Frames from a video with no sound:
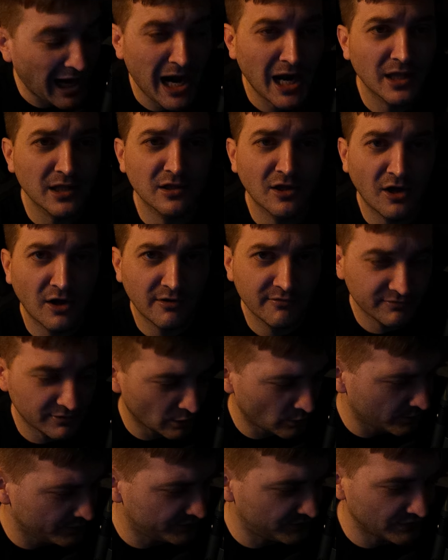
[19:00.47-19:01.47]
I love
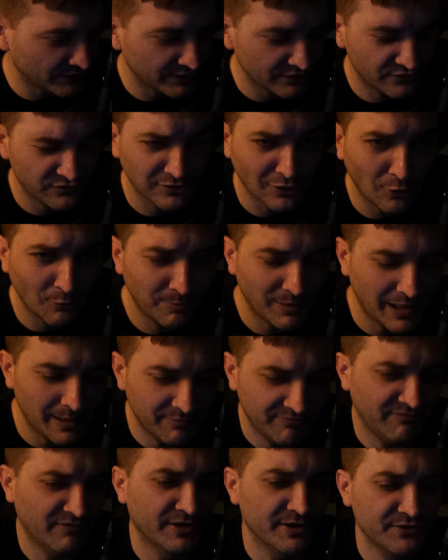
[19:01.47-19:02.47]
going to these low
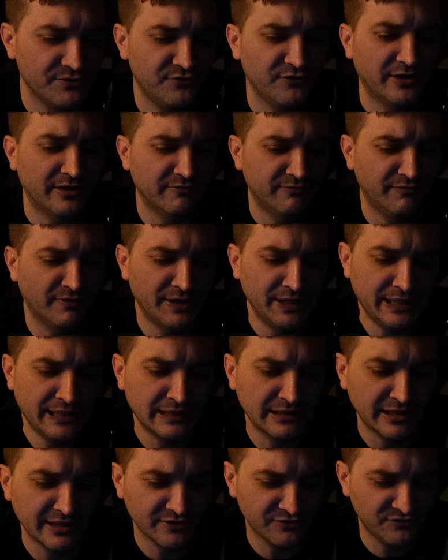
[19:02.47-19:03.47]
pop fights and
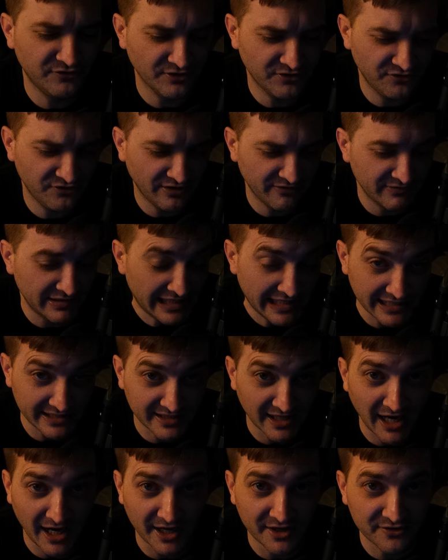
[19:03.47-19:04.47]
fighting like six, seven, eight
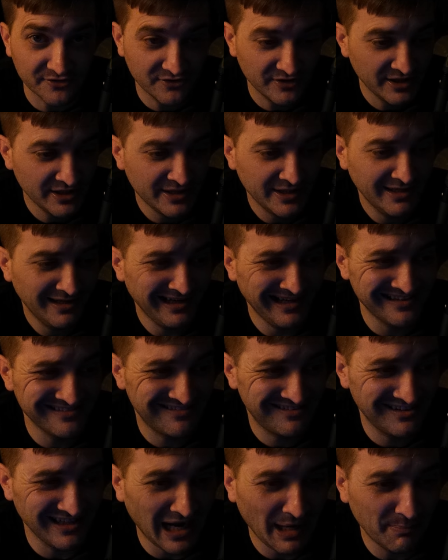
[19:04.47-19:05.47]
guys and
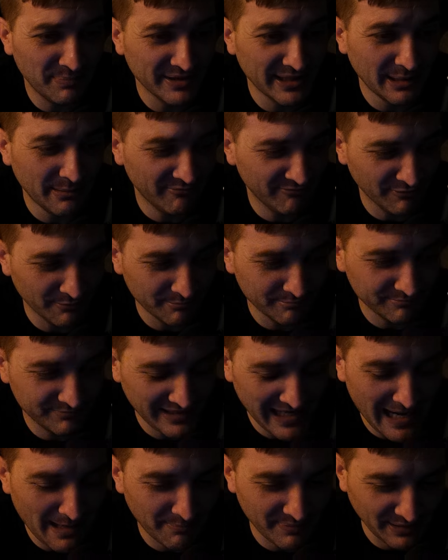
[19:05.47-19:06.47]
stopping them from
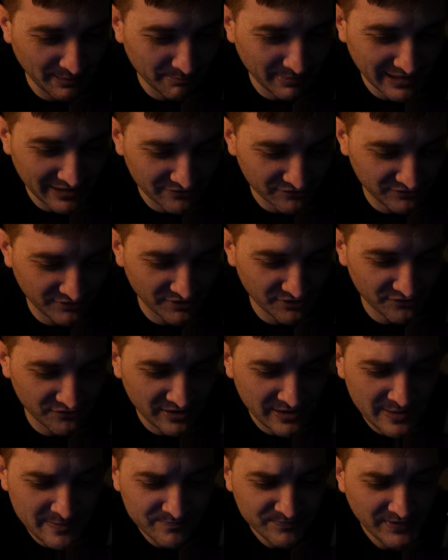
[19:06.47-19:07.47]
capping a base
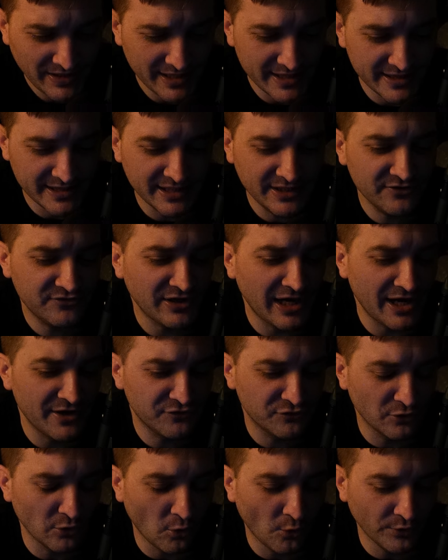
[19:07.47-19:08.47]
because these
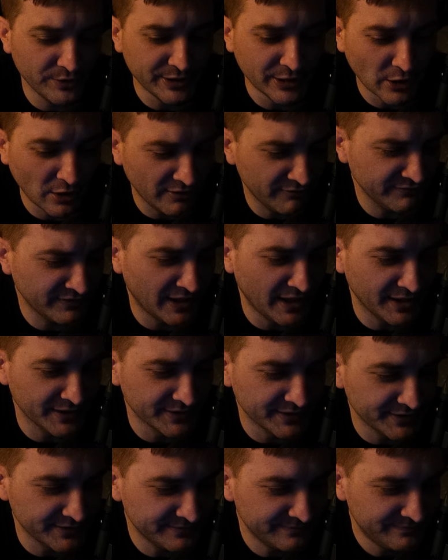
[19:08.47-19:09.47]
guys are on the off
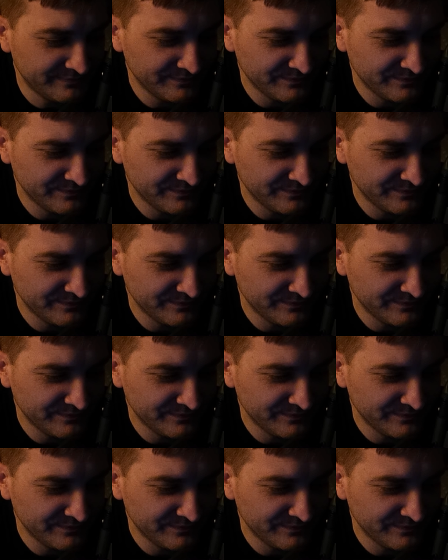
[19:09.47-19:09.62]
continent.